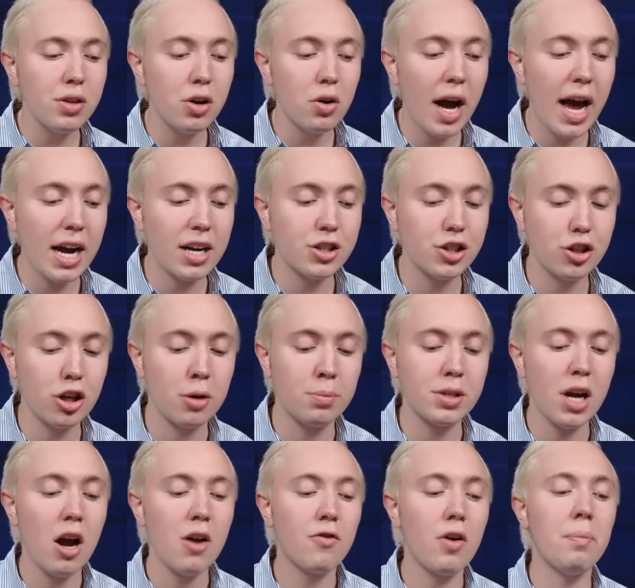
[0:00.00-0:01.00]
a little
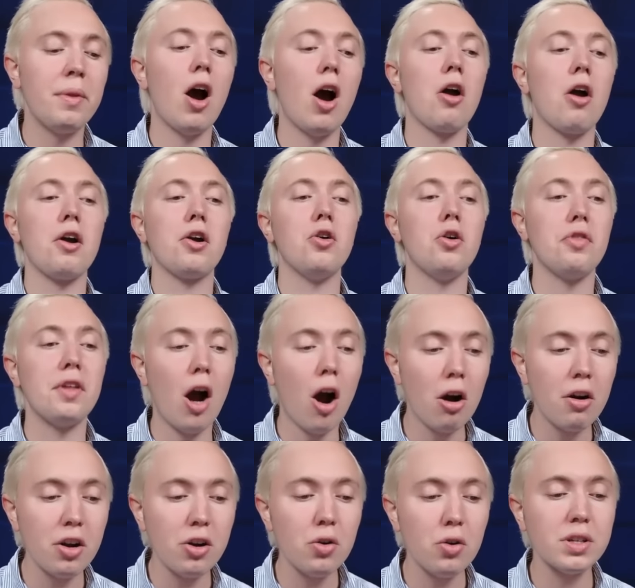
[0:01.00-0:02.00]
excerpt from the article. The
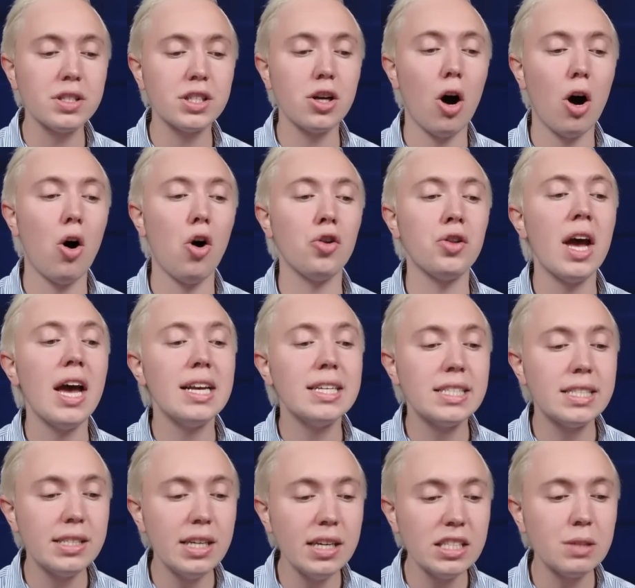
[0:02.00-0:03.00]
article is called
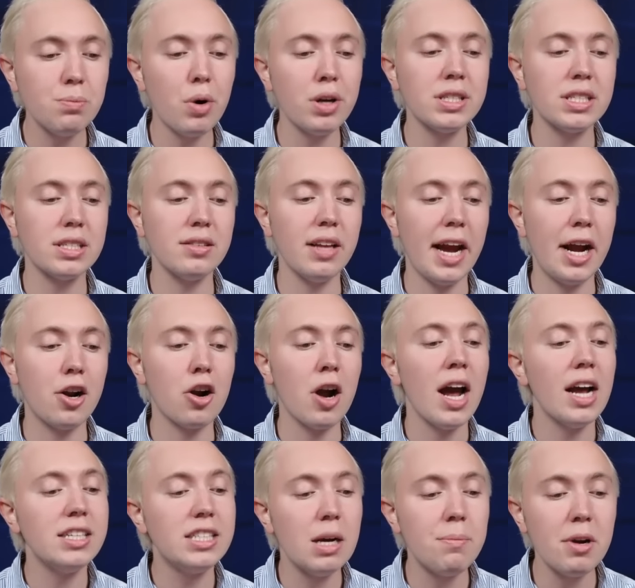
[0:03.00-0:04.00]
6 Months
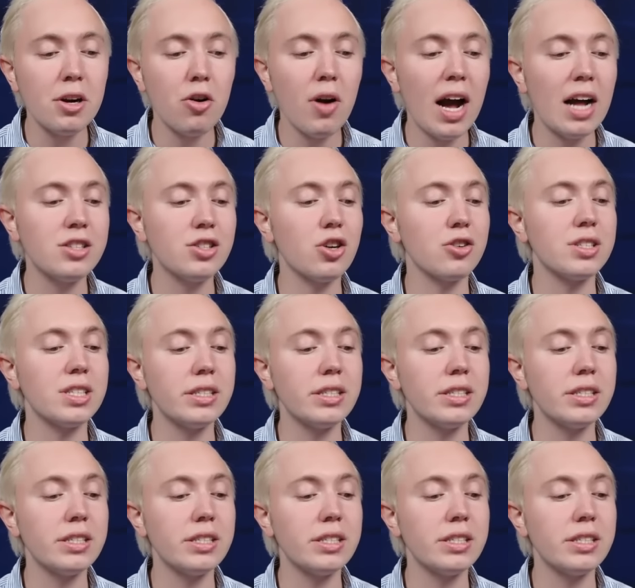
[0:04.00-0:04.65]
Later, Democrats Are